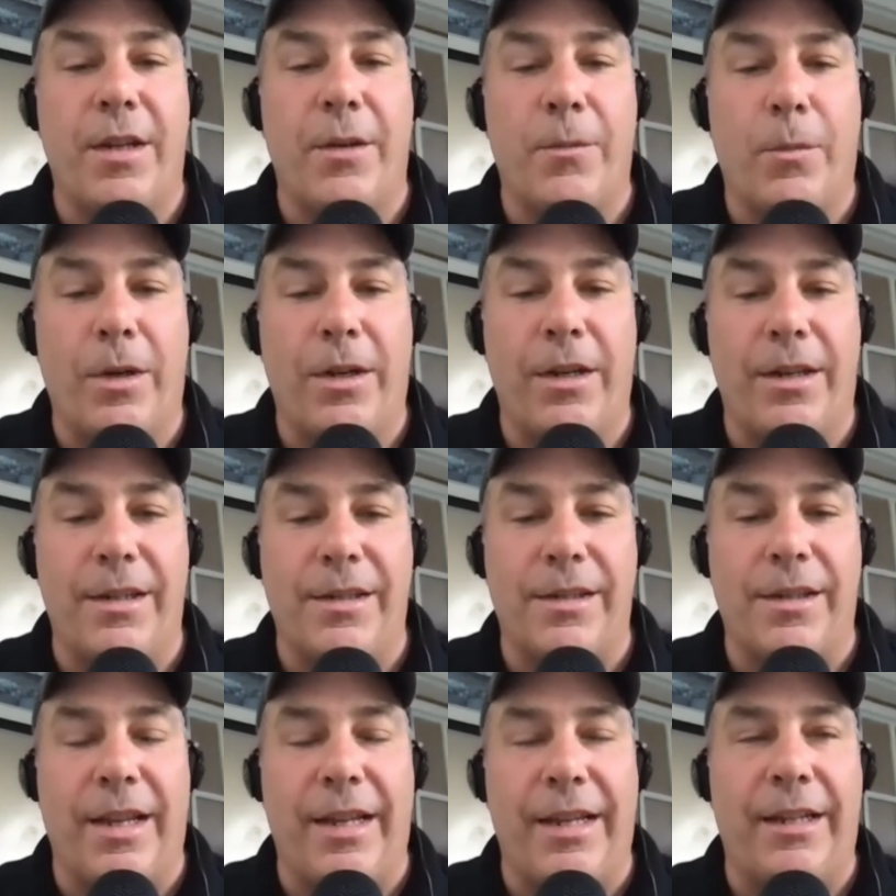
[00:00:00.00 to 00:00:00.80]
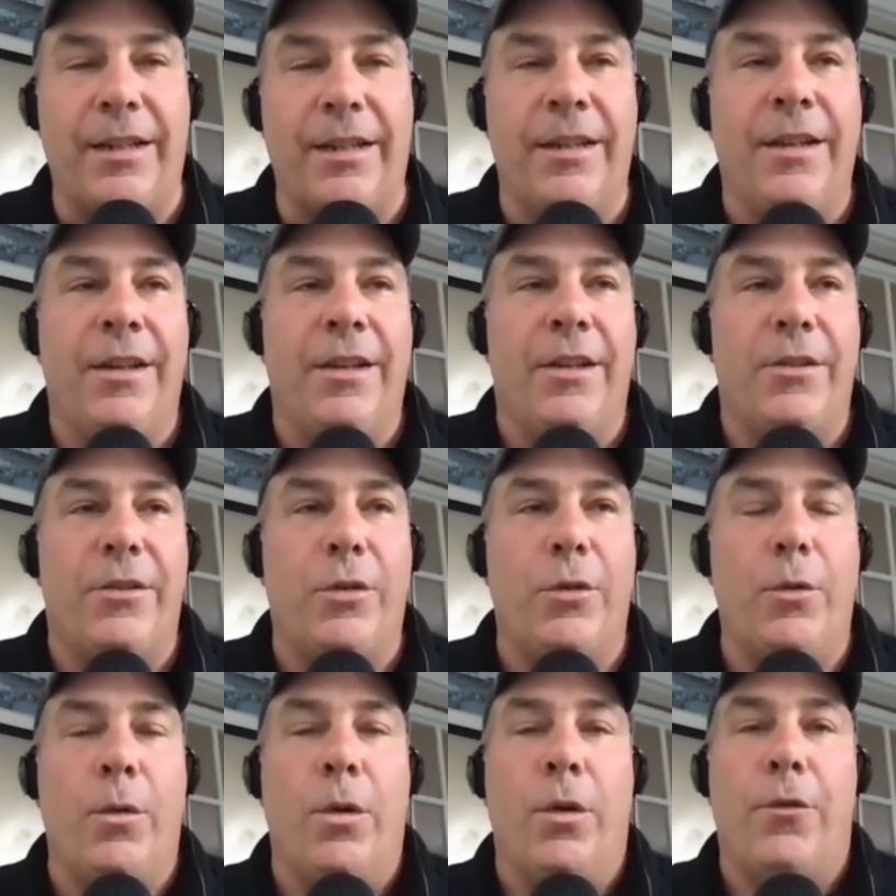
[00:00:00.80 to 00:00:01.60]
what it is like
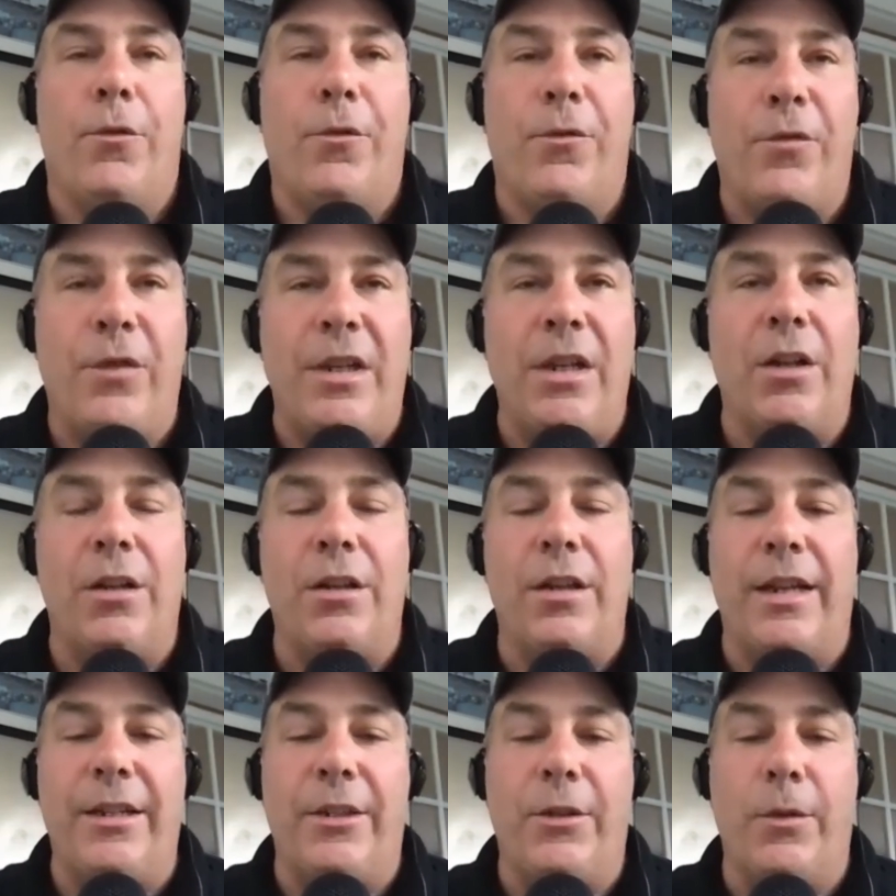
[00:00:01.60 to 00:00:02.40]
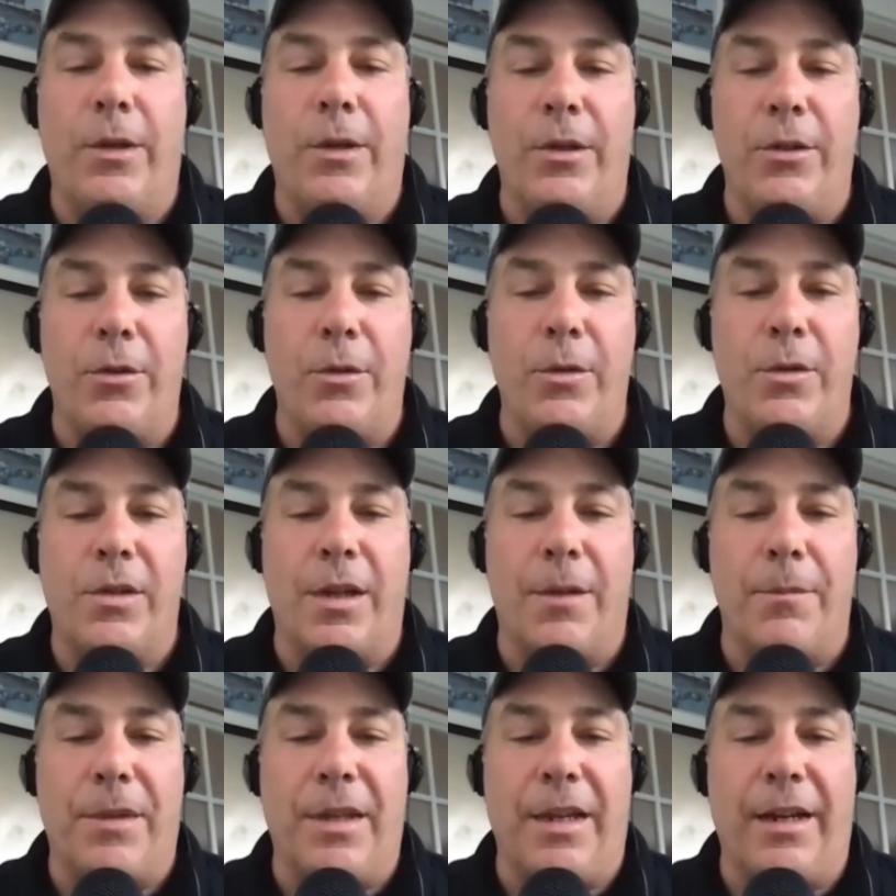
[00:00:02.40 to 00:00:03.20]
to feel like you can do
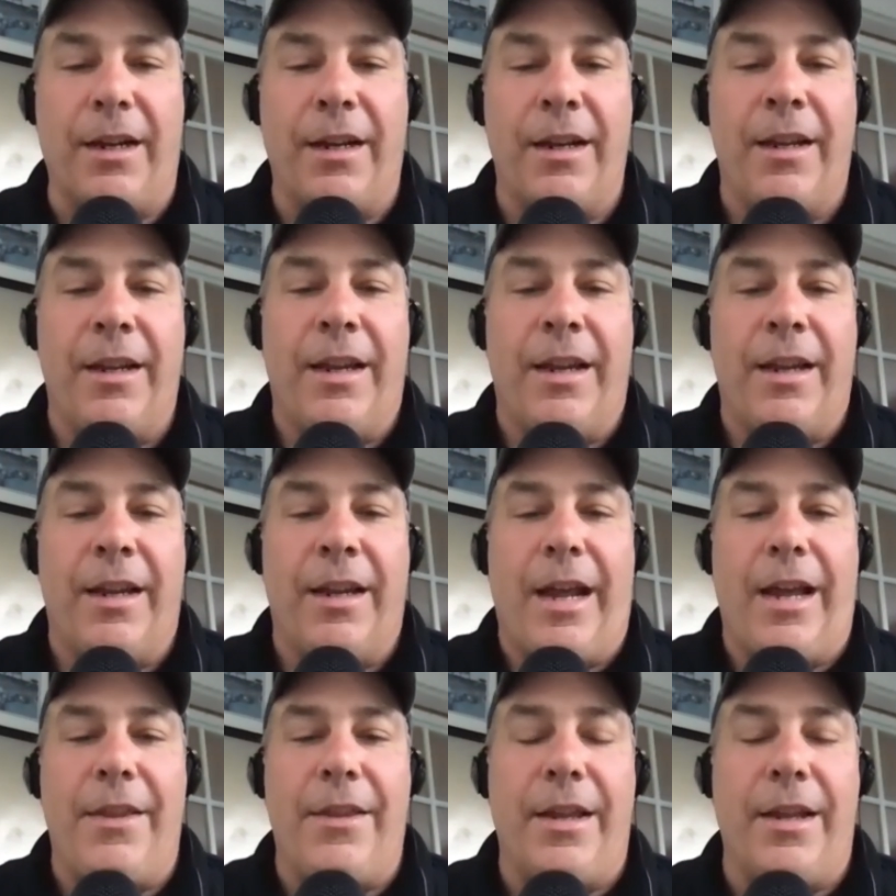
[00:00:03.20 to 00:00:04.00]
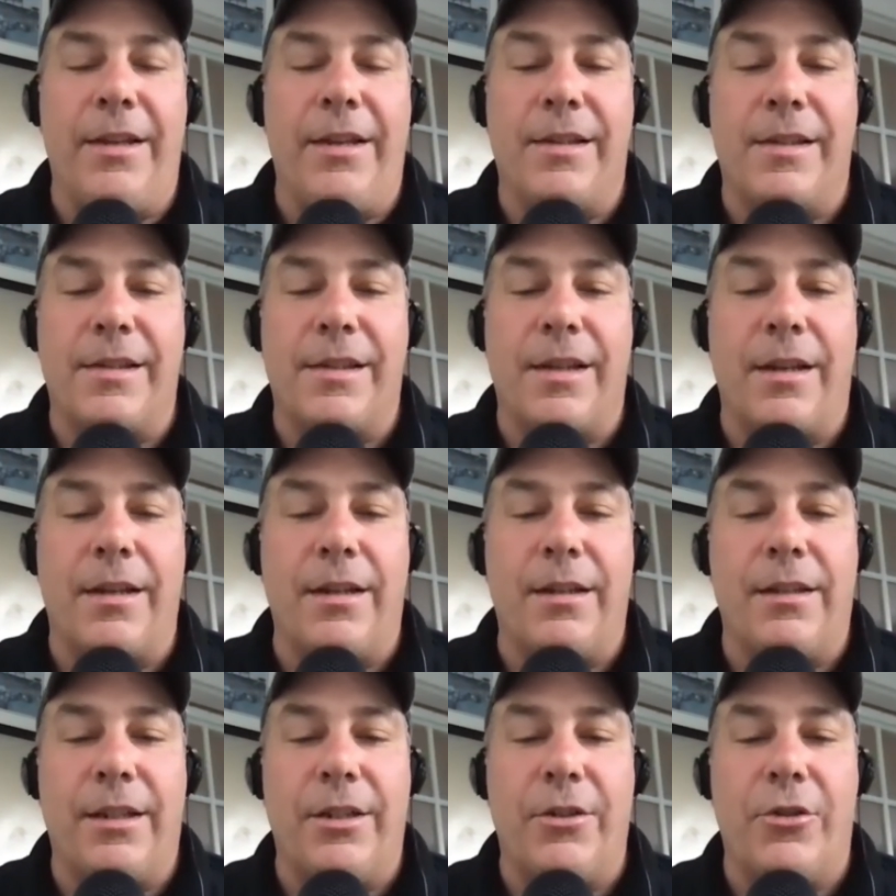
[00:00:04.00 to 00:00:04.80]
something and then
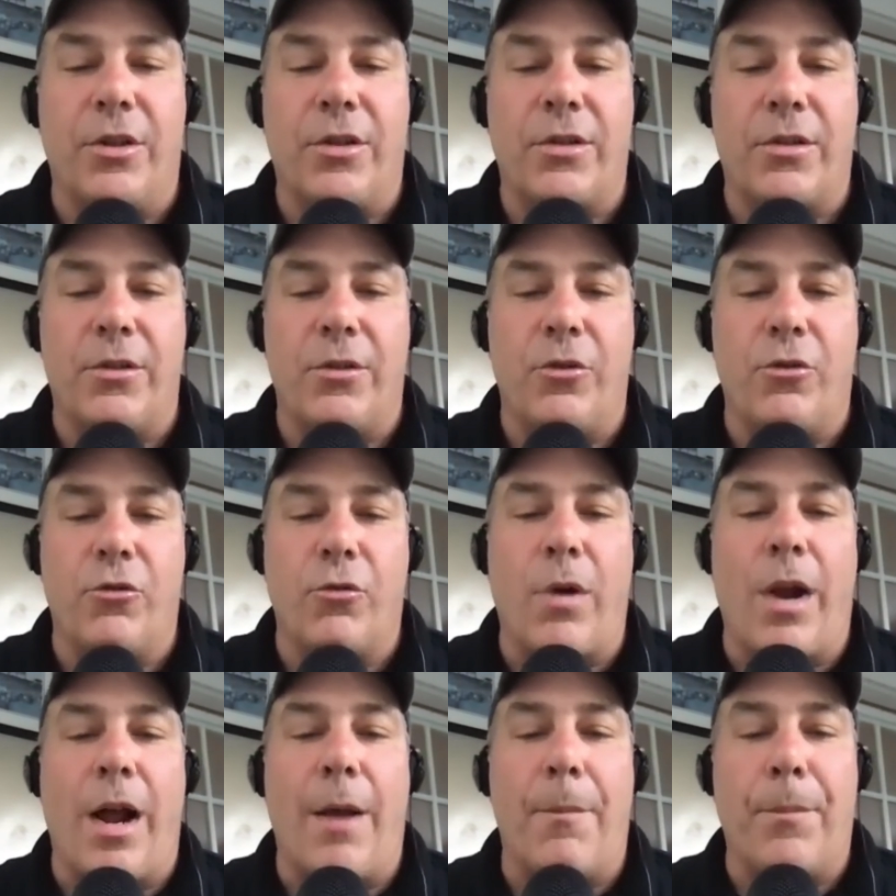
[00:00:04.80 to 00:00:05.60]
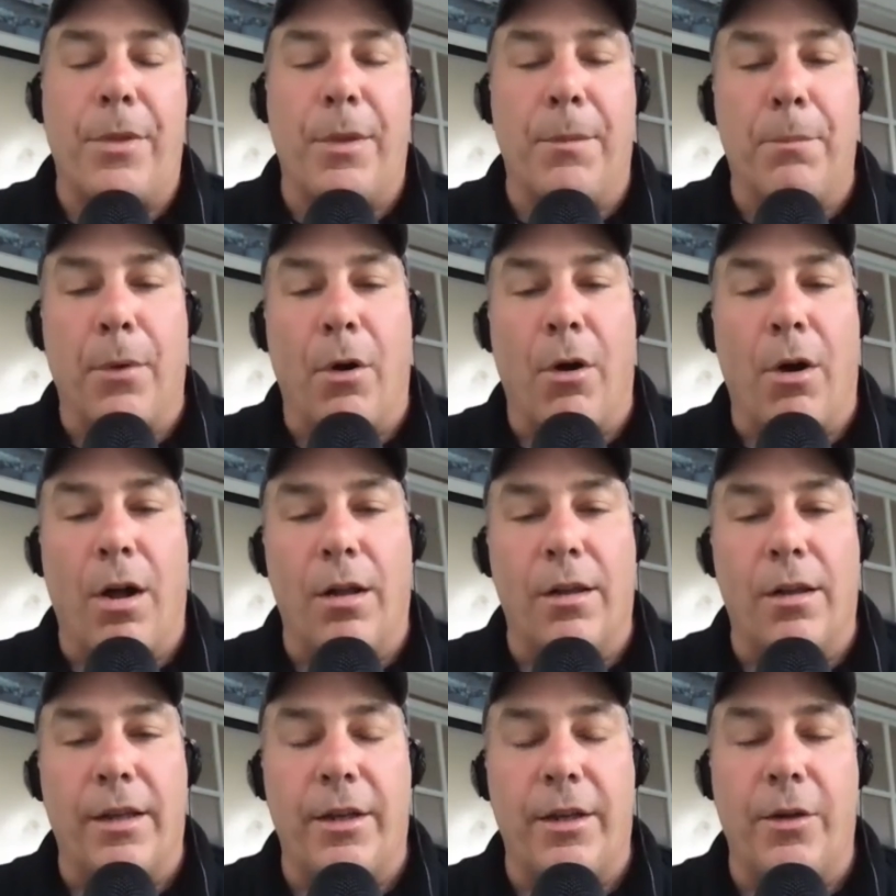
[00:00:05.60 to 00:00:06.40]
suddenly just drop the
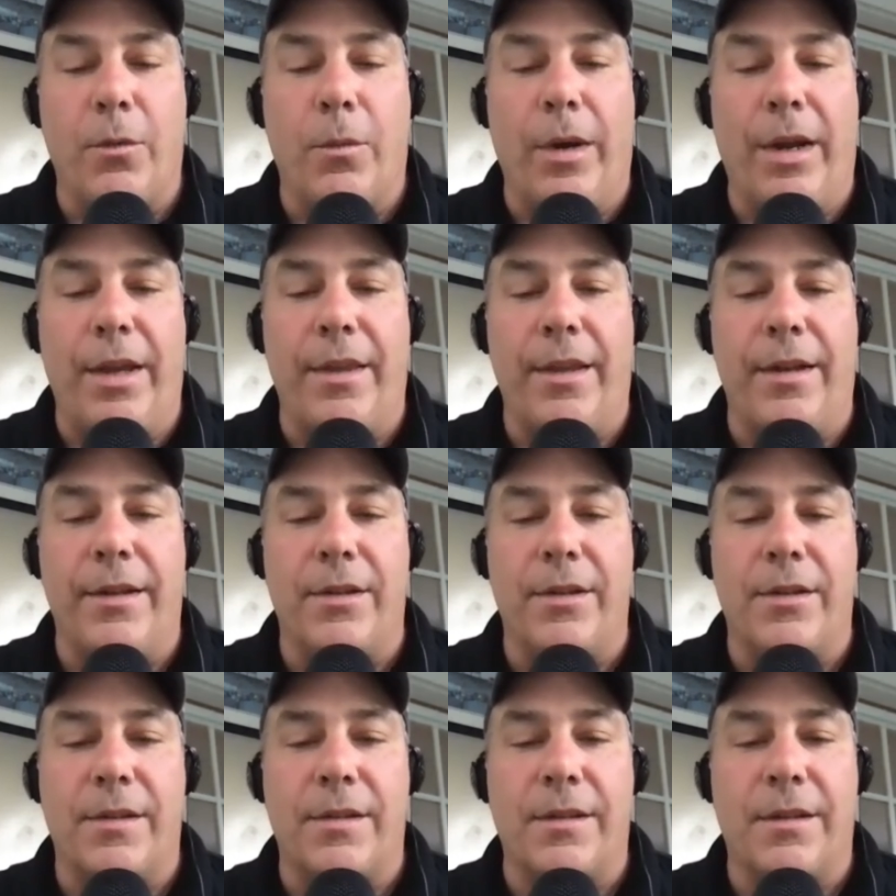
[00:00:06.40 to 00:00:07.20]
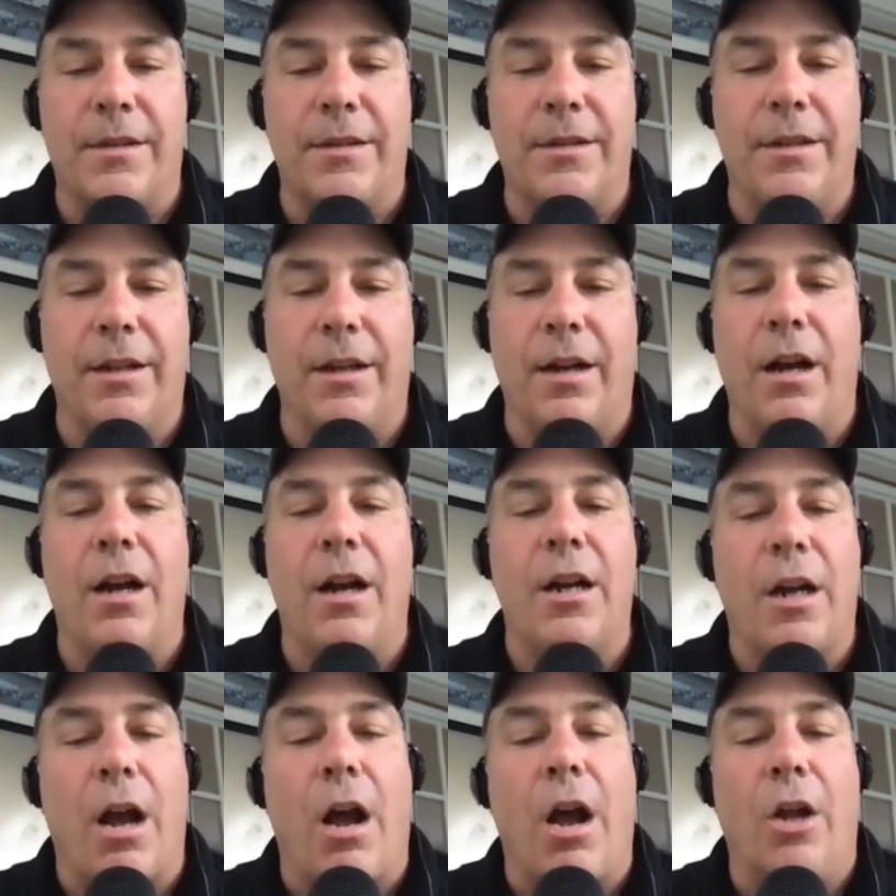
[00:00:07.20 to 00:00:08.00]
ball in a way that is
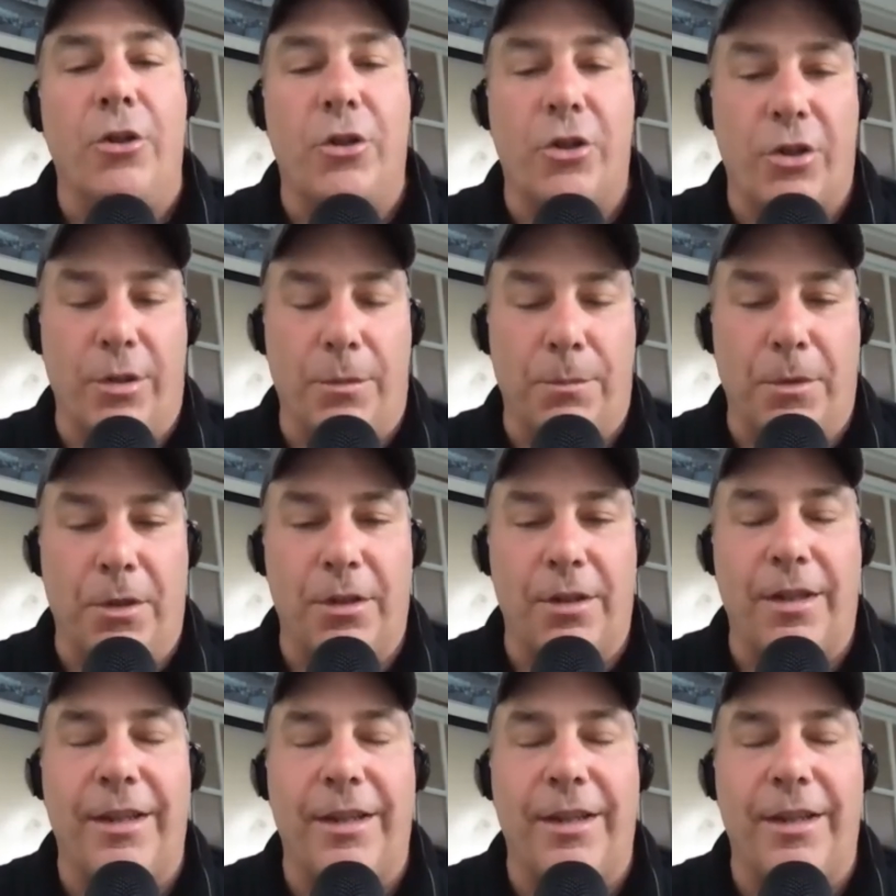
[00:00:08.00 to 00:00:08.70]
unconscionable.